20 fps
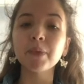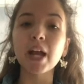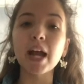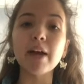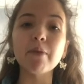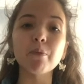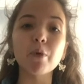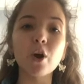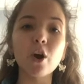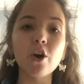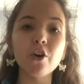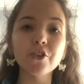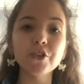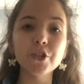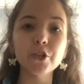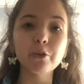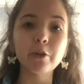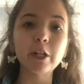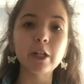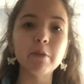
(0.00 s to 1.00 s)
and we're
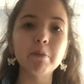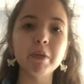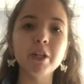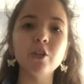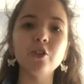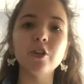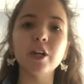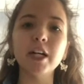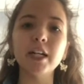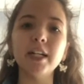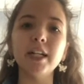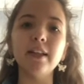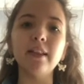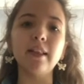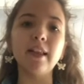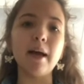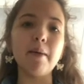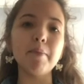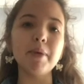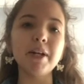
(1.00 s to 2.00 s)
also going to be grating
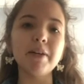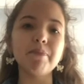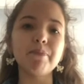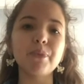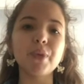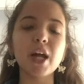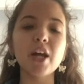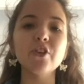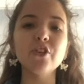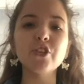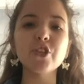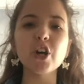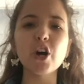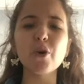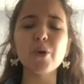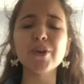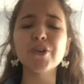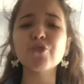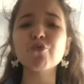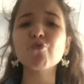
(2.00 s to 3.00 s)
lemon. And so
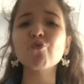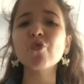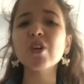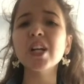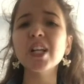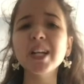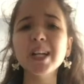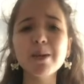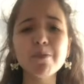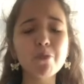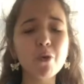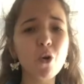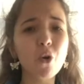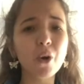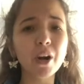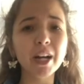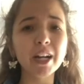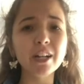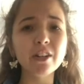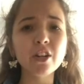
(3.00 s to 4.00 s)
it's really
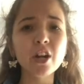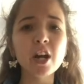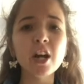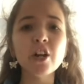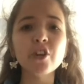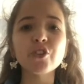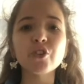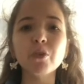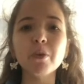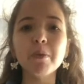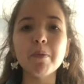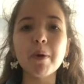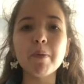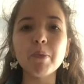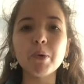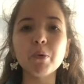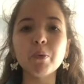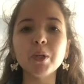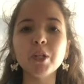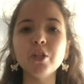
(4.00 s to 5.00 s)
important to
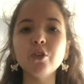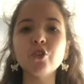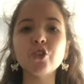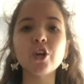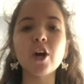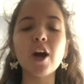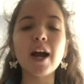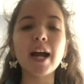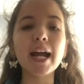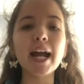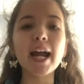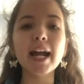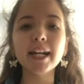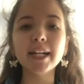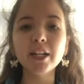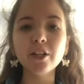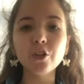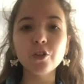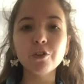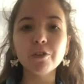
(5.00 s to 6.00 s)
remember, when you try
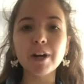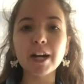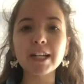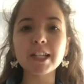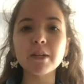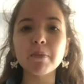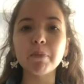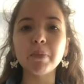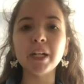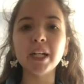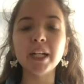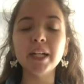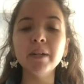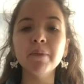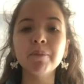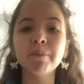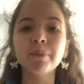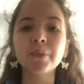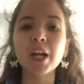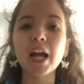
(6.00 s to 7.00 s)
any new recipe
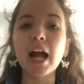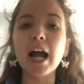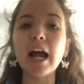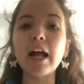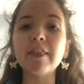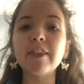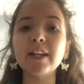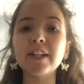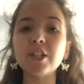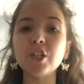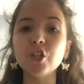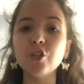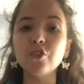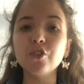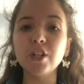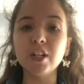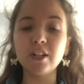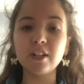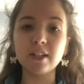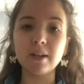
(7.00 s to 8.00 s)
that's
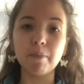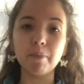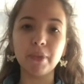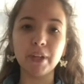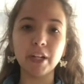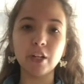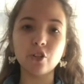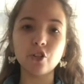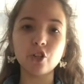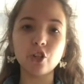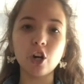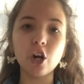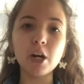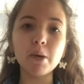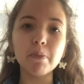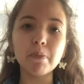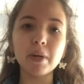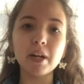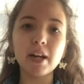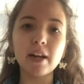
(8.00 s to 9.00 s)
using something
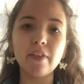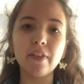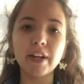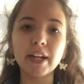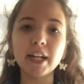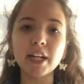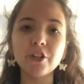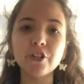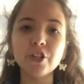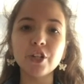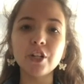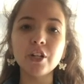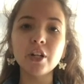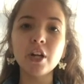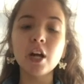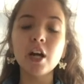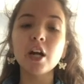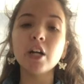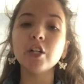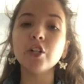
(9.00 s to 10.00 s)
sharp in the kitchen,
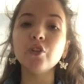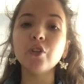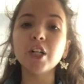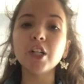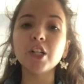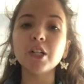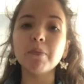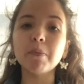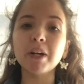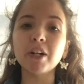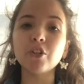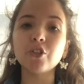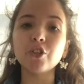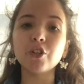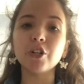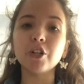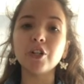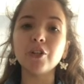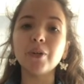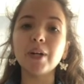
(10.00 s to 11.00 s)
you need to make
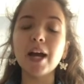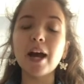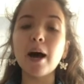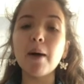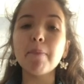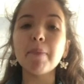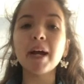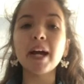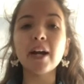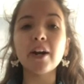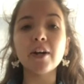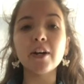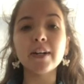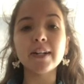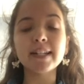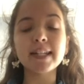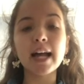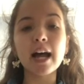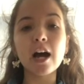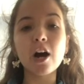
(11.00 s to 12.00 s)
sure you get a
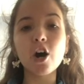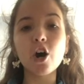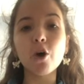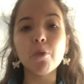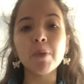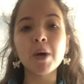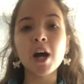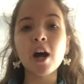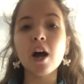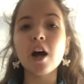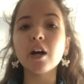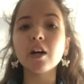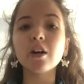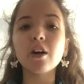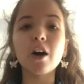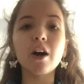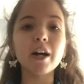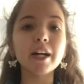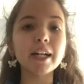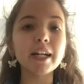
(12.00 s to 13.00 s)
parent's help, a
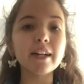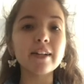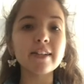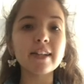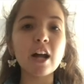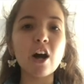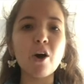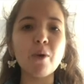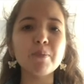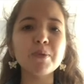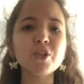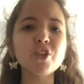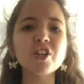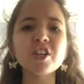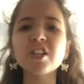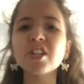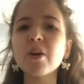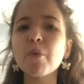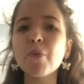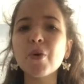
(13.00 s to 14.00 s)
guardian's help,
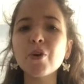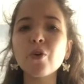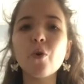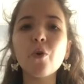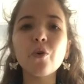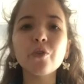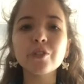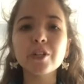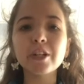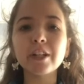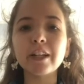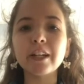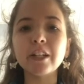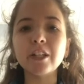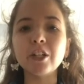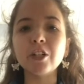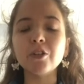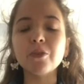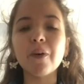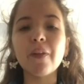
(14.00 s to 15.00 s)
just someone older
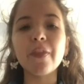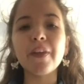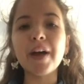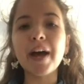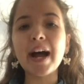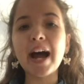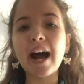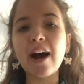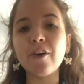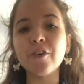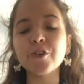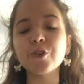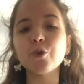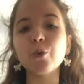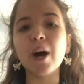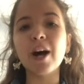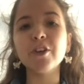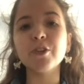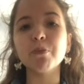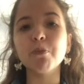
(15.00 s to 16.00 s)
than you in the house who
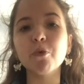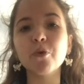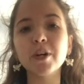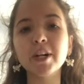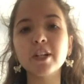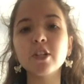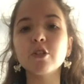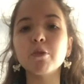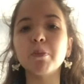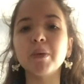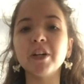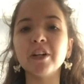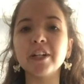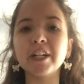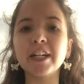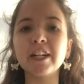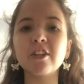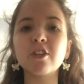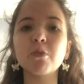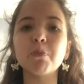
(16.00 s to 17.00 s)
has more
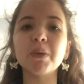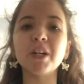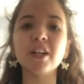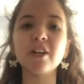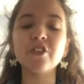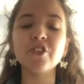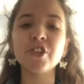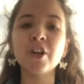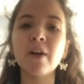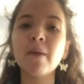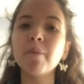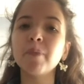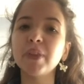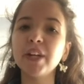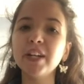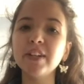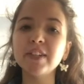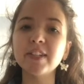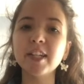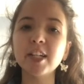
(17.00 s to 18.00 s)
experience, because
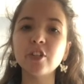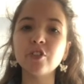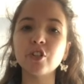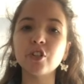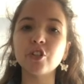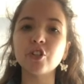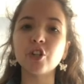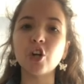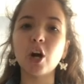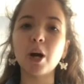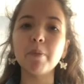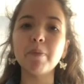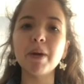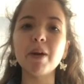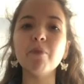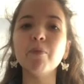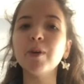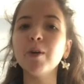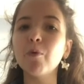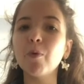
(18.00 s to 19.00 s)
these things are sharp
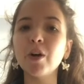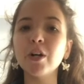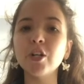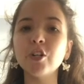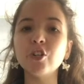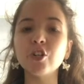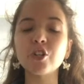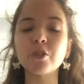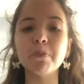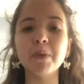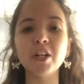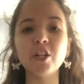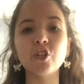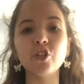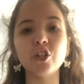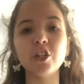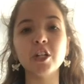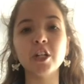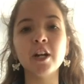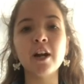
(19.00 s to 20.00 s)
and we want to just make
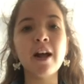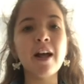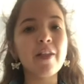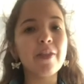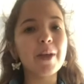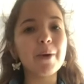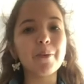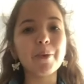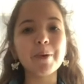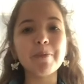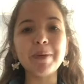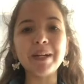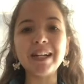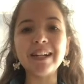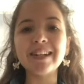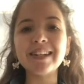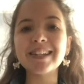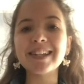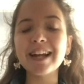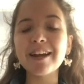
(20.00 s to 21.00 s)
sure that we're
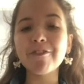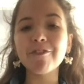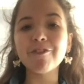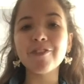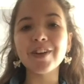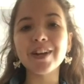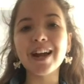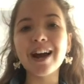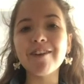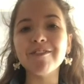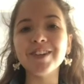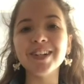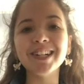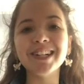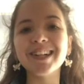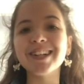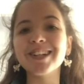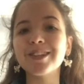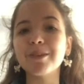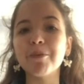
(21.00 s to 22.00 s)
being safe and
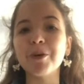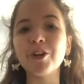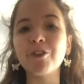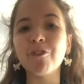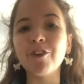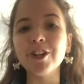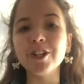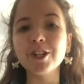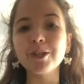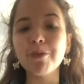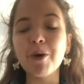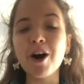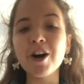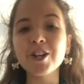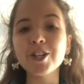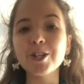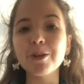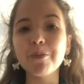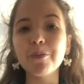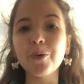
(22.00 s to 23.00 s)
having as much fun as
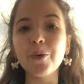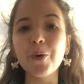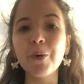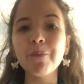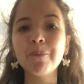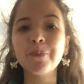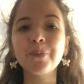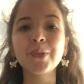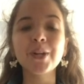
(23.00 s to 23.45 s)
possible.